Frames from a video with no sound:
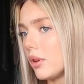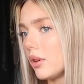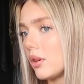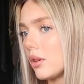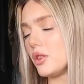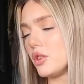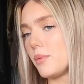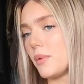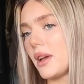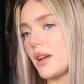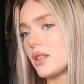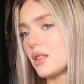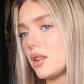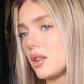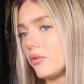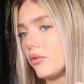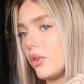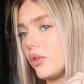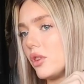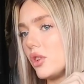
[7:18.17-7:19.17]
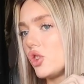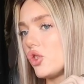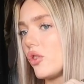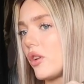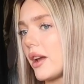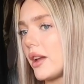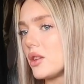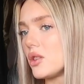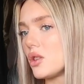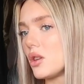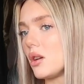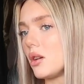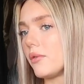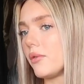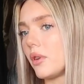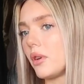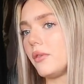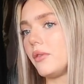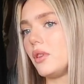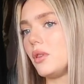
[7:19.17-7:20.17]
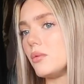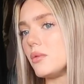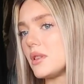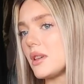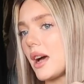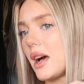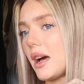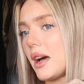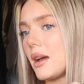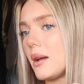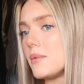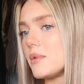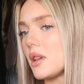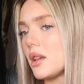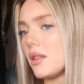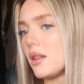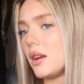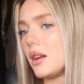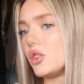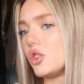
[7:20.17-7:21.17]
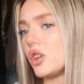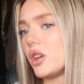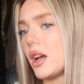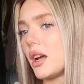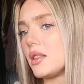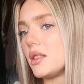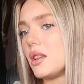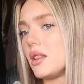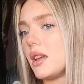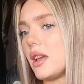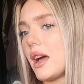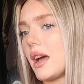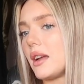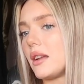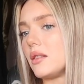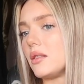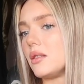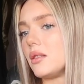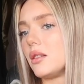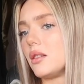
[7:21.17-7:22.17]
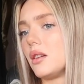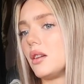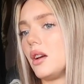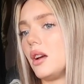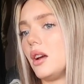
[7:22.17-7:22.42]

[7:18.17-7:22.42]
So just basically run the straighteners over a few times, and then as you get to the end,